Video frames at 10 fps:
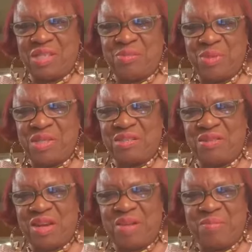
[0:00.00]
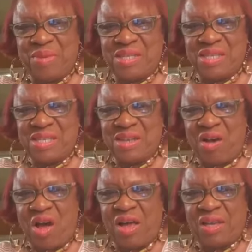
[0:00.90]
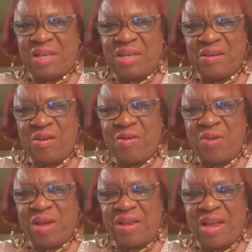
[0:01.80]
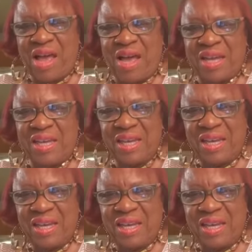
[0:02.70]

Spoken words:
It's Mr. and Mrs. Ali, Oli.